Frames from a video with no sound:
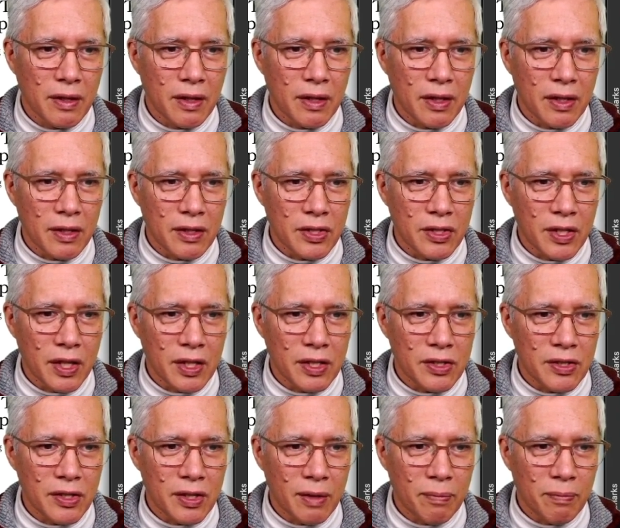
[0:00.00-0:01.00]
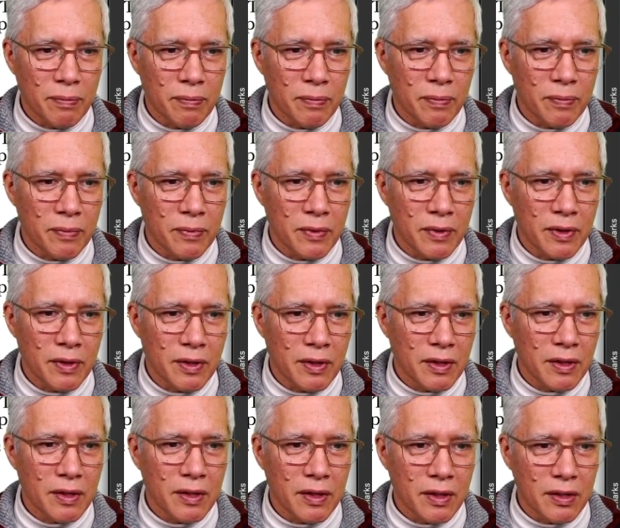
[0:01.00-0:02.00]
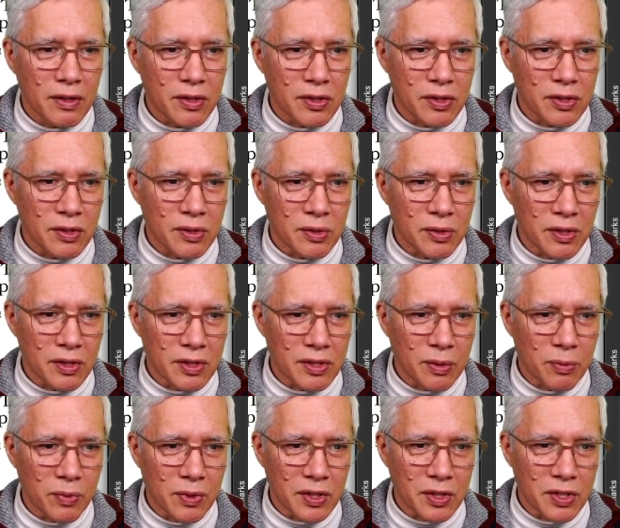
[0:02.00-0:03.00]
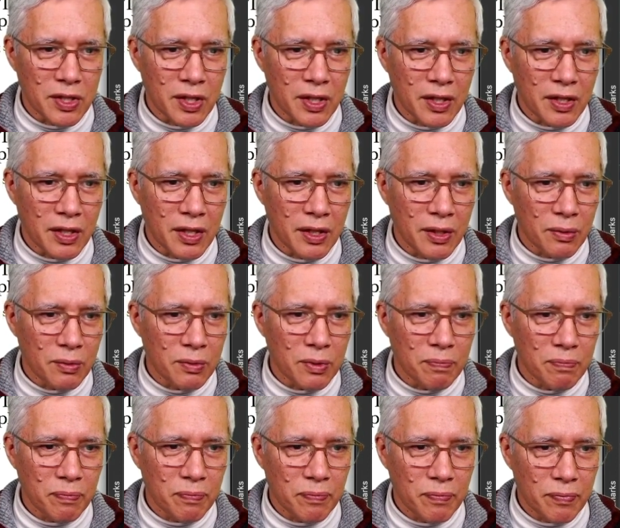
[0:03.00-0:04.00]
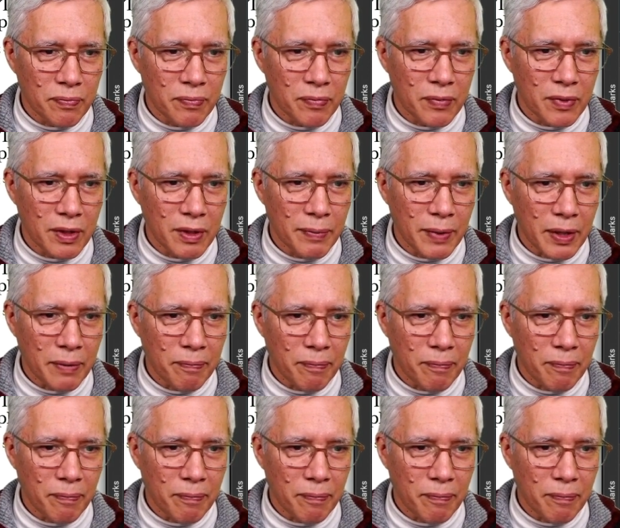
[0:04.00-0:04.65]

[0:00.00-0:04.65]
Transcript: and change them. I'm going to just do this in one shot here. Whoop, come on.